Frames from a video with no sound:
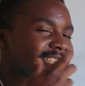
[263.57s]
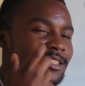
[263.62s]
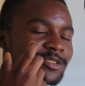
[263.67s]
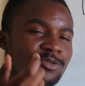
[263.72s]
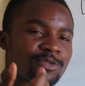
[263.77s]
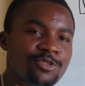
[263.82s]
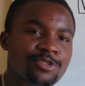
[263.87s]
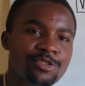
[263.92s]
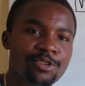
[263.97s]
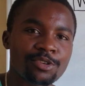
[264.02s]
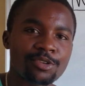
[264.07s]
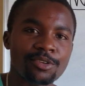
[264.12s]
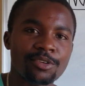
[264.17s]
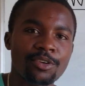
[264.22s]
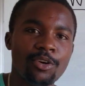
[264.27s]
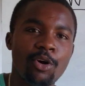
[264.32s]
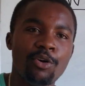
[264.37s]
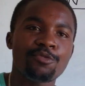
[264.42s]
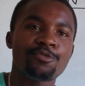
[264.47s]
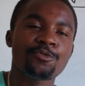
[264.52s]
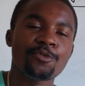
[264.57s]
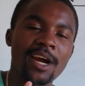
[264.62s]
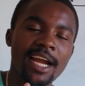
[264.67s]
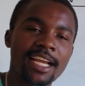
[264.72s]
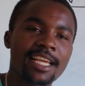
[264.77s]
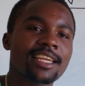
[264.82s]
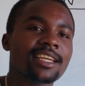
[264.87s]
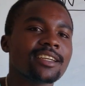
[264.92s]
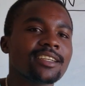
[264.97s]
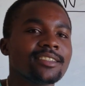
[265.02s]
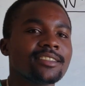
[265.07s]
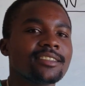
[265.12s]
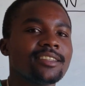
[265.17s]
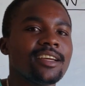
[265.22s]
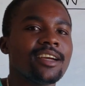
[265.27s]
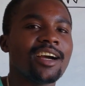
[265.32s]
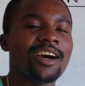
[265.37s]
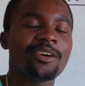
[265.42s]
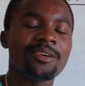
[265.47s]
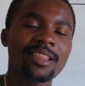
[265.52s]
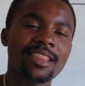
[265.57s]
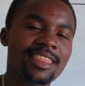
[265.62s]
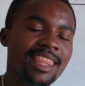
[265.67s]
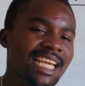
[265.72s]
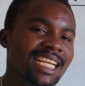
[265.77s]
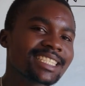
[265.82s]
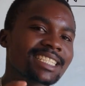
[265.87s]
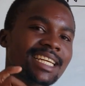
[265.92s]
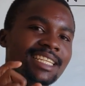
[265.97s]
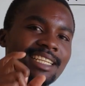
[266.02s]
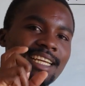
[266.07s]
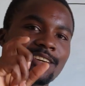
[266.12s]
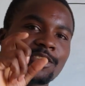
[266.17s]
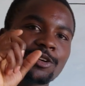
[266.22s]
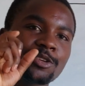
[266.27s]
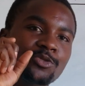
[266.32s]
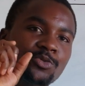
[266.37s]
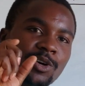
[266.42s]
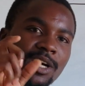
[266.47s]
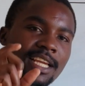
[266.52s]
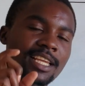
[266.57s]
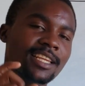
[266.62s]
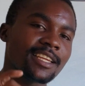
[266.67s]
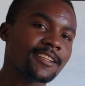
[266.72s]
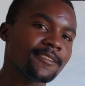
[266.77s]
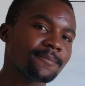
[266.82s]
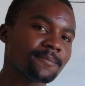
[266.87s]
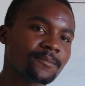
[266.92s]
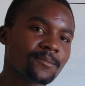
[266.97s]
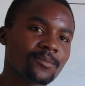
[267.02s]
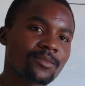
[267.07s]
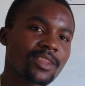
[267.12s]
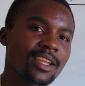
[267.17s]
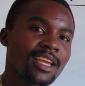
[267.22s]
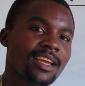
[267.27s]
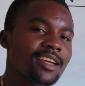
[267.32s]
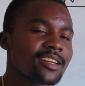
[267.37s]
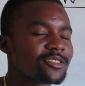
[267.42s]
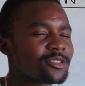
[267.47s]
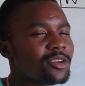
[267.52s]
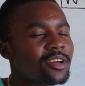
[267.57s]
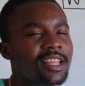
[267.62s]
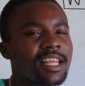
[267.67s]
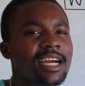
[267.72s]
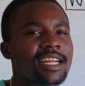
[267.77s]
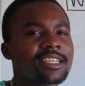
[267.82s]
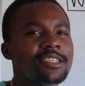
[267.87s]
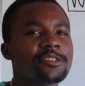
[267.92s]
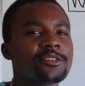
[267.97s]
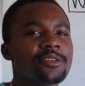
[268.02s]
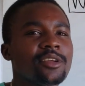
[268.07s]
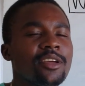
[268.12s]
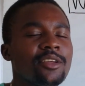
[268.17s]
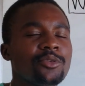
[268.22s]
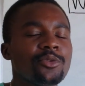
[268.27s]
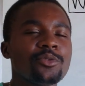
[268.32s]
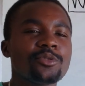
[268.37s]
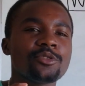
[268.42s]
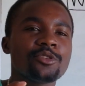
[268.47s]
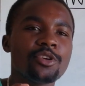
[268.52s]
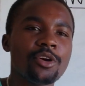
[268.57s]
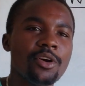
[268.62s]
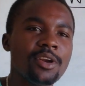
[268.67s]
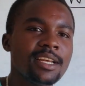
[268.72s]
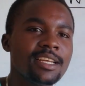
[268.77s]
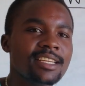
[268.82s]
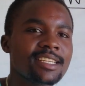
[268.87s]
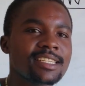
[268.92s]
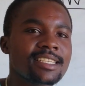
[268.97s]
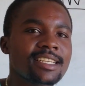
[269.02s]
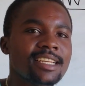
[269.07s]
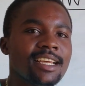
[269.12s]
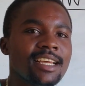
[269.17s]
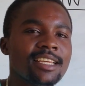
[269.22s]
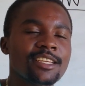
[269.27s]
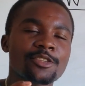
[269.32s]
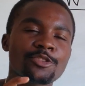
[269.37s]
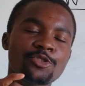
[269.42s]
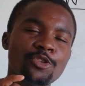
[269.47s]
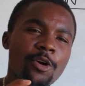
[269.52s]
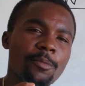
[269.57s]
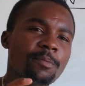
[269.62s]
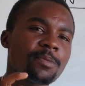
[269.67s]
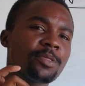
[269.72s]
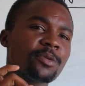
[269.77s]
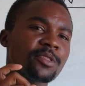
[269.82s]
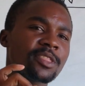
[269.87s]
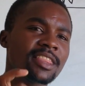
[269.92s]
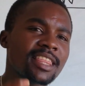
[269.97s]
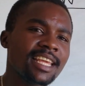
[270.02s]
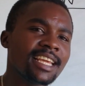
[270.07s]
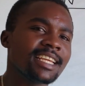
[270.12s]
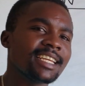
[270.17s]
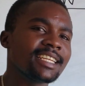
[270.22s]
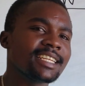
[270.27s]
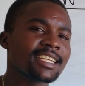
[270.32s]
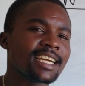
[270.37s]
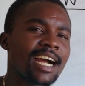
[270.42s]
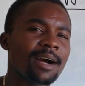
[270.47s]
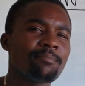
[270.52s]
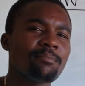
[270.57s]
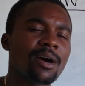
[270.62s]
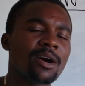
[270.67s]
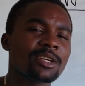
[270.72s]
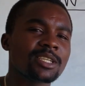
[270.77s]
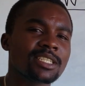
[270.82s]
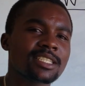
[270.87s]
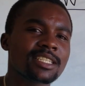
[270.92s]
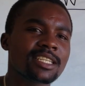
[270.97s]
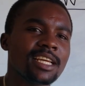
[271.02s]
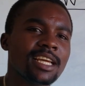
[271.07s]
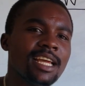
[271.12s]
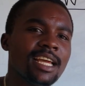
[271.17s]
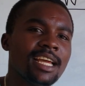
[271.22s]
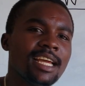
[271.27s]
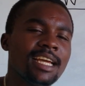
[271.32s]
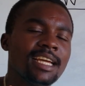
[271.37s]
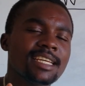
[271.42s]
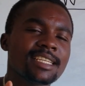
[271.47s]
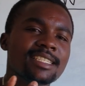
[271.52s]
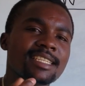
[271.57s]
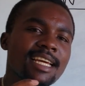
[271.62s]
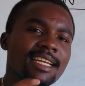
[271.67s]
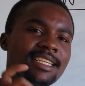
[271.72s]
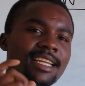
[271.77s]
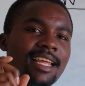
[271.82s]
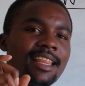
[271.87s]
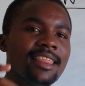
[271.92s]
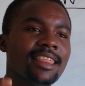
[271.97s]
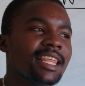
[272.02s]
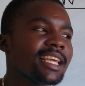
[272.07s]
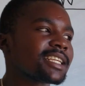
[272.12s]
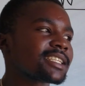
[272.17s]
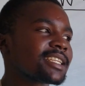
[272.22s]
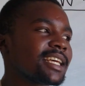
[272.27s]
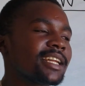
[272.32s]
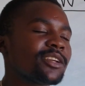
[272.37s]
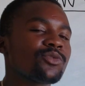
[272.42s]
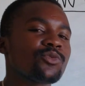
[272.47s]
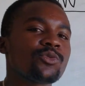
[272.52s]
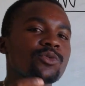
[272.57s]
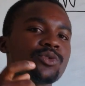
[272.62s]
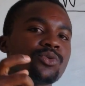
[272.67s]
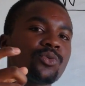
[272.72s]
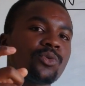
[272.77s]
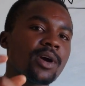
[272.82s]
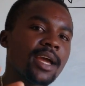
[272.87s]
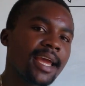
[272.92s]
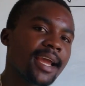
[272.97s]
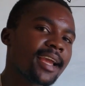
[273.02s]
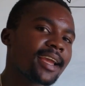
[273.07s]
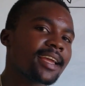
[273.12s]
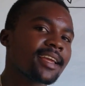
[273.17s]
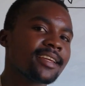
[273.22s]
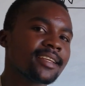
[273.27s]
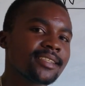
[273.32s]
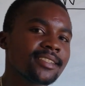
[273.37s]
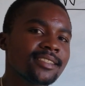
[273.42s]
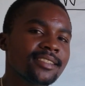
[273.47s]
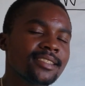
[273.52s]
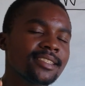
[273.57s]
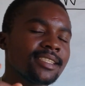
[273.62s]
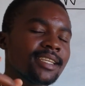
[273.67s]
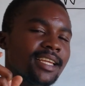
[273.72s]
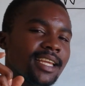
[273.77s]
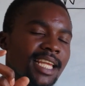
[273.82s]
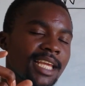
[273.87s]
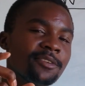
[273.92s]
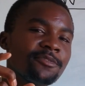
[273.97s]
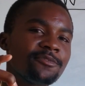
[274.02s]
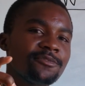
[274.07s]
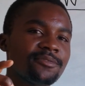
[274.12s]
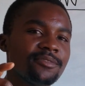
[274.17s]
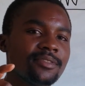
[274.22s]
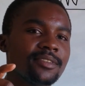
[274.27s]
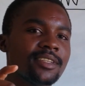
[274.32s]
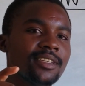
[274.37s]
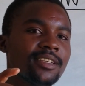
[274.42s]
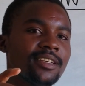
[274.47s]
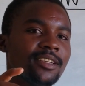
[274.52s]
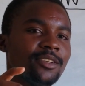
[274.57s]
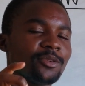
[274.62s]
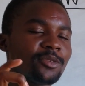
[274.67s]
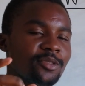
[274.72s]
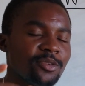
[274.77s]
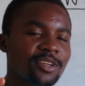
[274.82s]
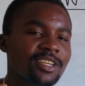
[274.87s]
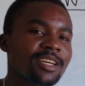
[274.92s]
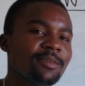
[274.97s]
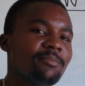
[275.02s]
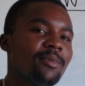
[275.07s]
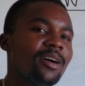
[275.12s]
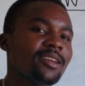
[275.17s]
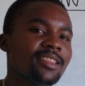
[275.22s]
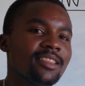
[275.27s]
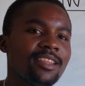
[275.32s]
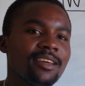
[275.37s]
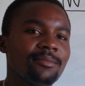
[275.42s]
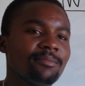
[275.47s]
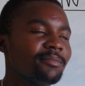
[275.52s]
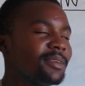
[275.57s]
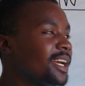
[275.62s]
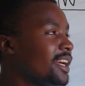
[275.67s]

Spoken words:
illusion of working on things that are not working so that you don't stop to think about certain things that would work if you thought about them.